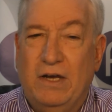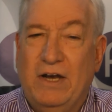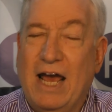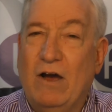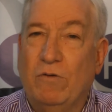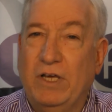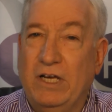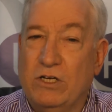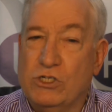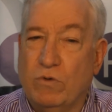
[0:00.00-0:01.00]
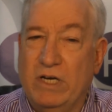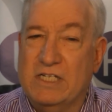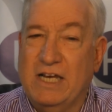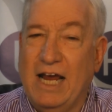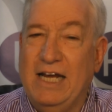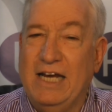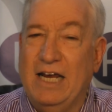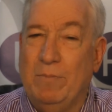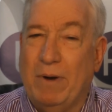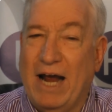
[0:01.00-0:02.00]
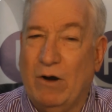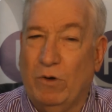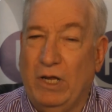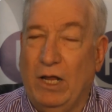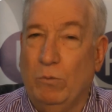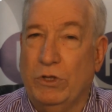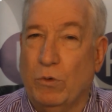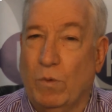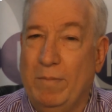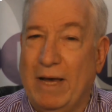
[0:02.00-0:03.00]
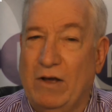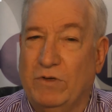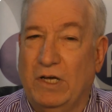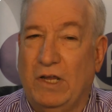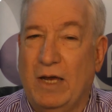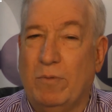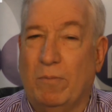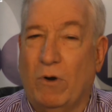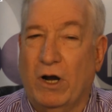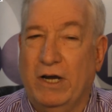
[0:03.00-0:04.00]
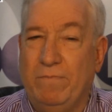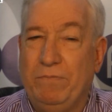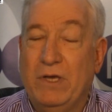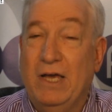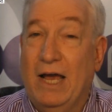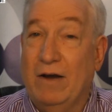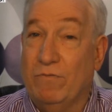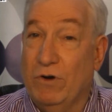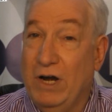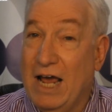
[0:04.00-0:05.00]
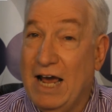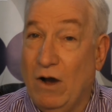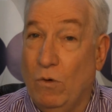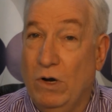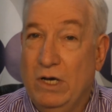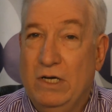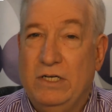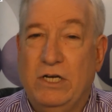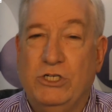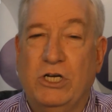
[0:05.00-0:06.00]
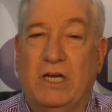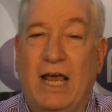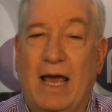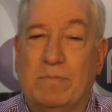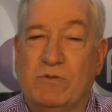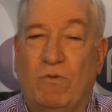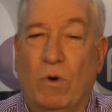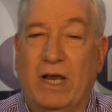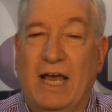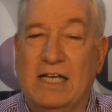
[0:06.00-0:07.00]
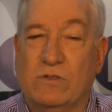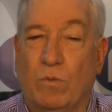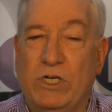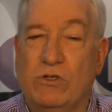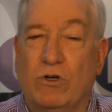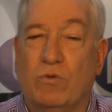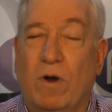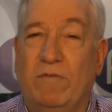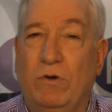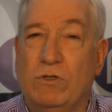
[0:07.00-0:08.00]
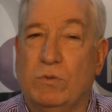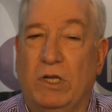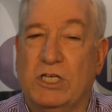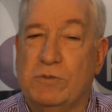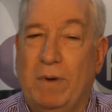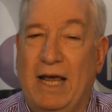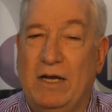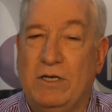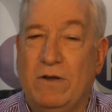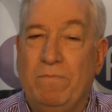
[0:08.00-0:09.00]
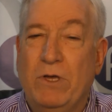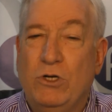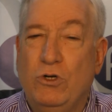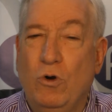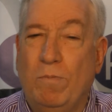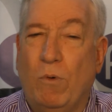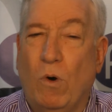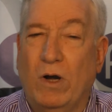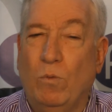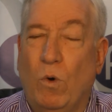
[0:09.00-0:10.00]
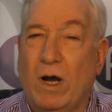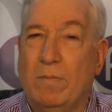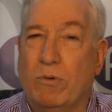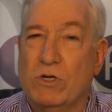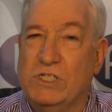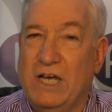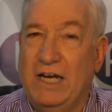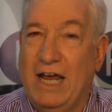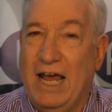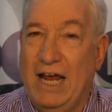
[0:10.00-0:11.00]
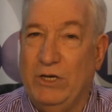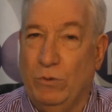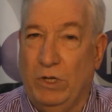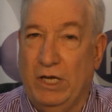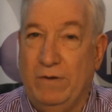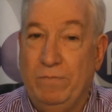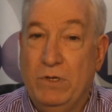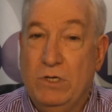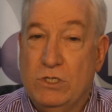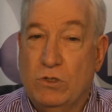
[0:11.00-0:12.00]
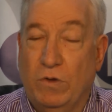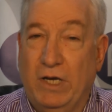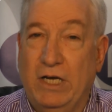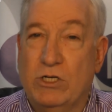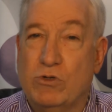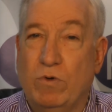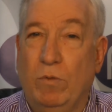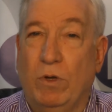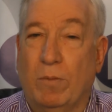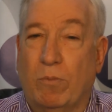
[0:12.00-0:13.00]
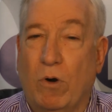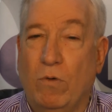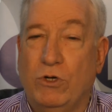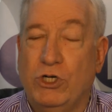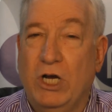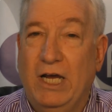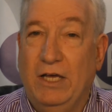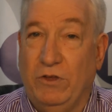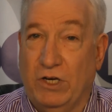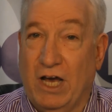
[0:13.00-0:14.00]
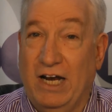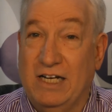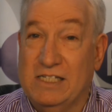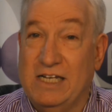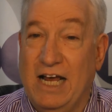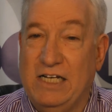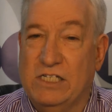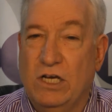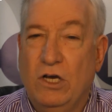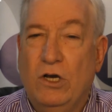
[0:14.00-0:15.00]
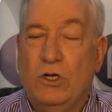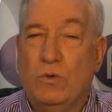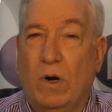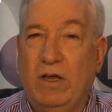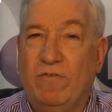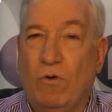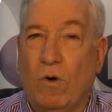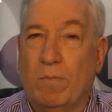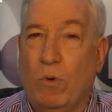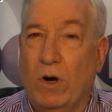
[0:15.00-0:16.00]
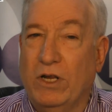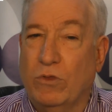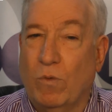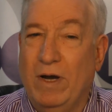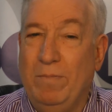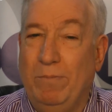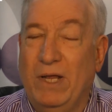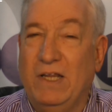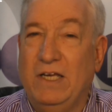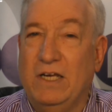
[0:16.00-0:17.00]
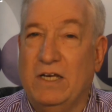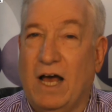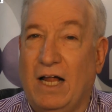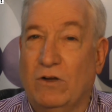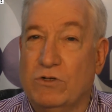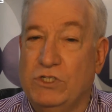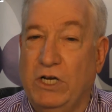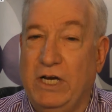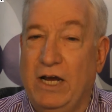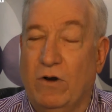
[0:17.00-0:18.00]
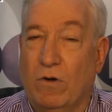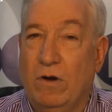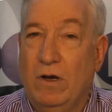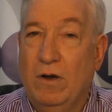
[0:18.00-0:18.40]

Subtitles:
Now, the industry is gaining in parallel with the rebounding labor market, and for now, DigitGap's forecast research revenues will expand 2.1% annually, so the industry will approach, in the United States, $24.3 billion a year